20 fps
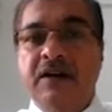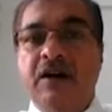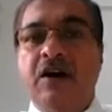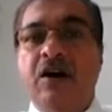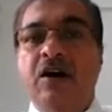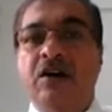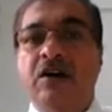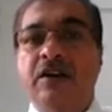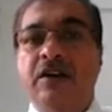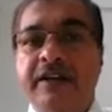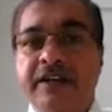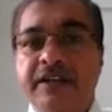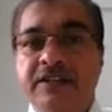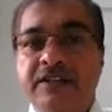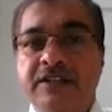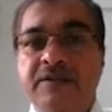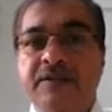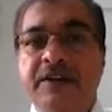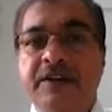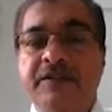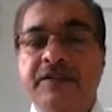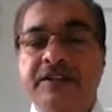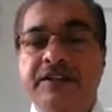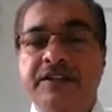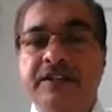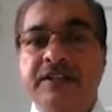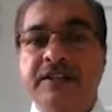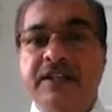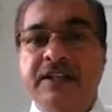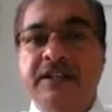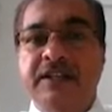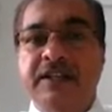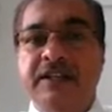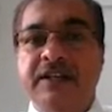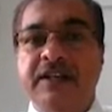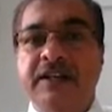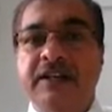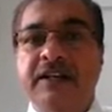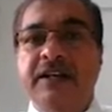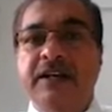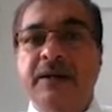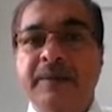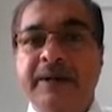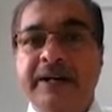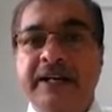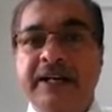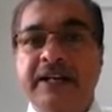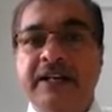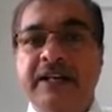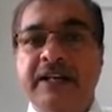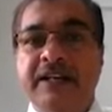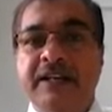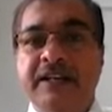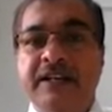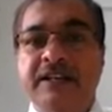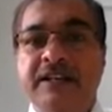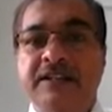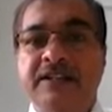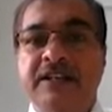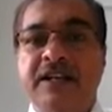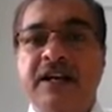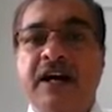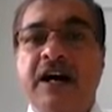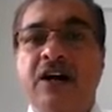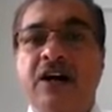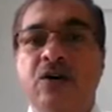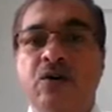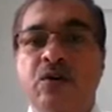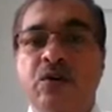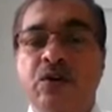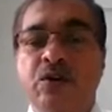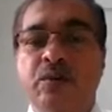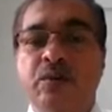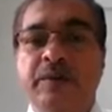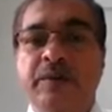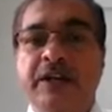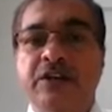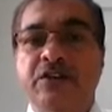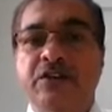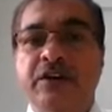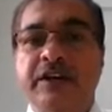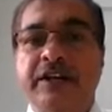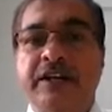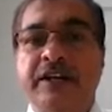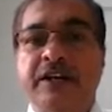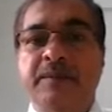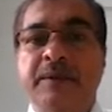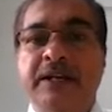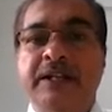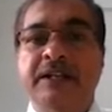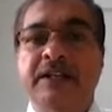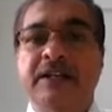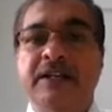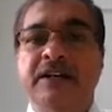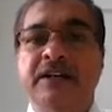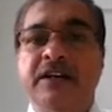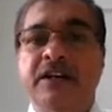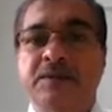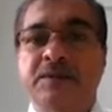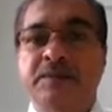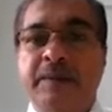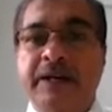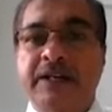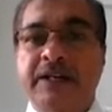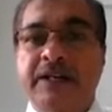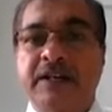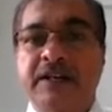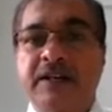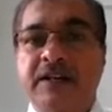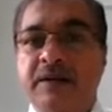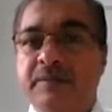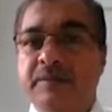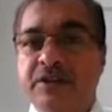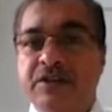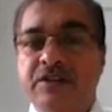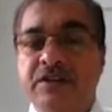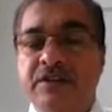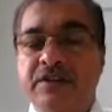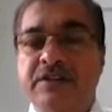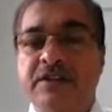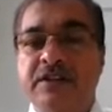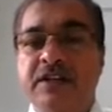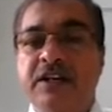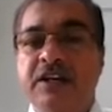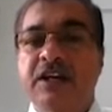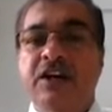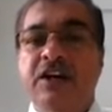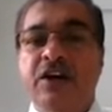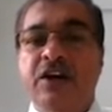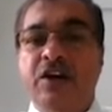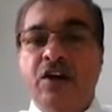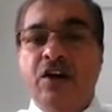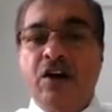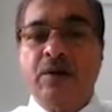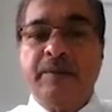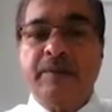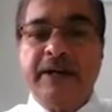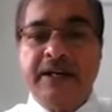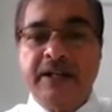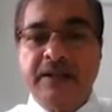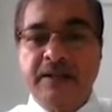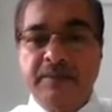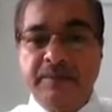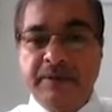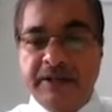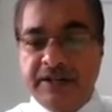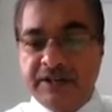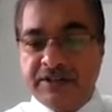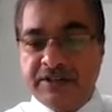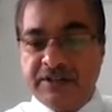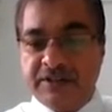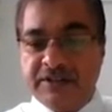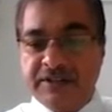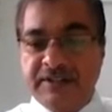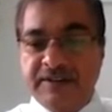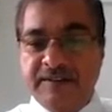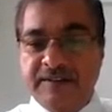or the case of grievous injury in a medical negligence are going to be adjudicated by the respected commissions, not by the mediation.